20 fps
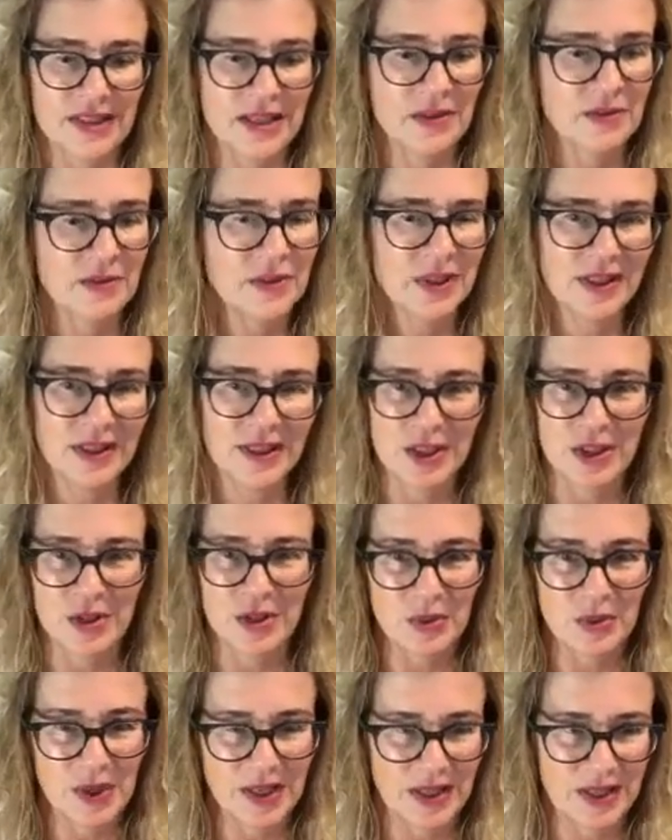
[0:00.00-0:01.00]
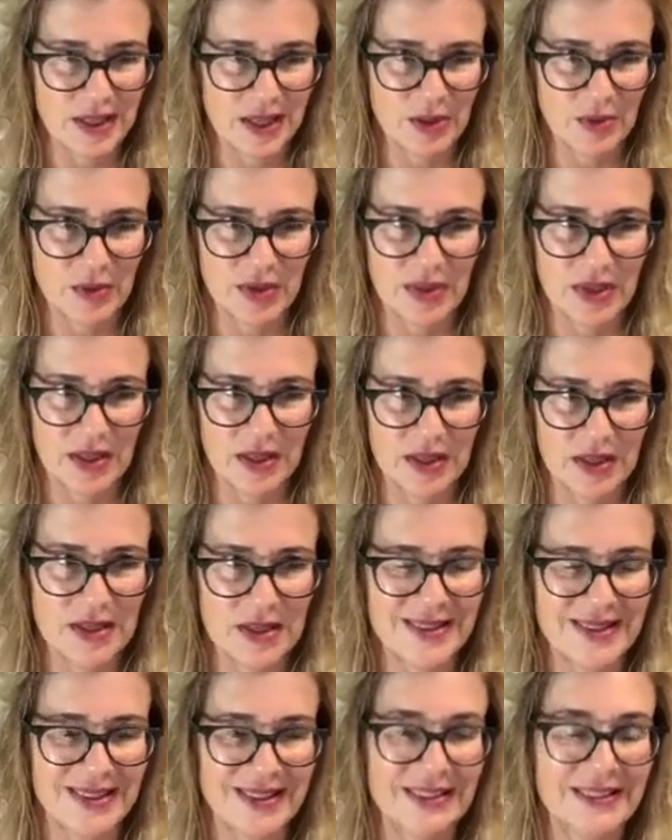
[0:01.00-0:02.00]
didn't really do anything with it
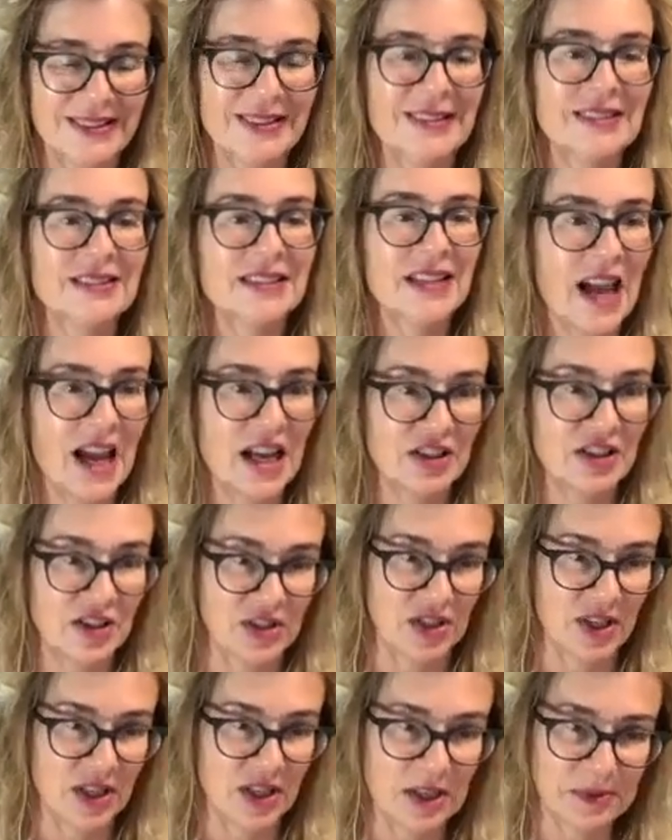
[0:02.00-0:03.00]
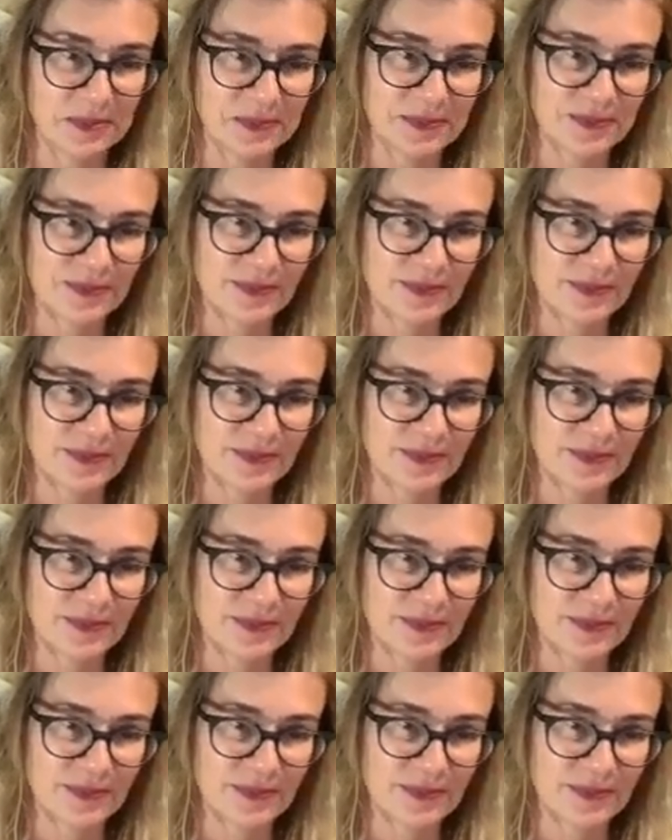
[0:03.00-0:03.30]
until last year.